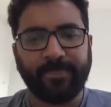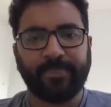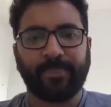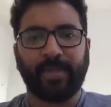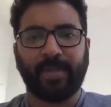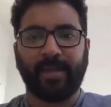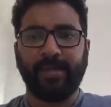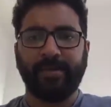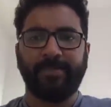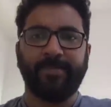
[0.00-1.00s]
All right.
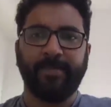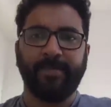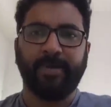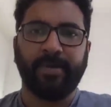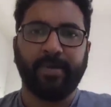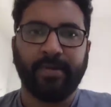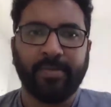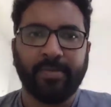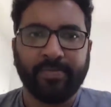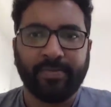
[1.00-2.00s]

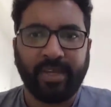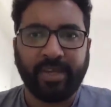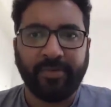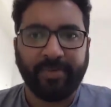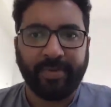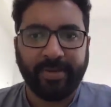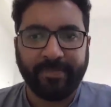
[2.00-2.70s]
Thank you, everybody.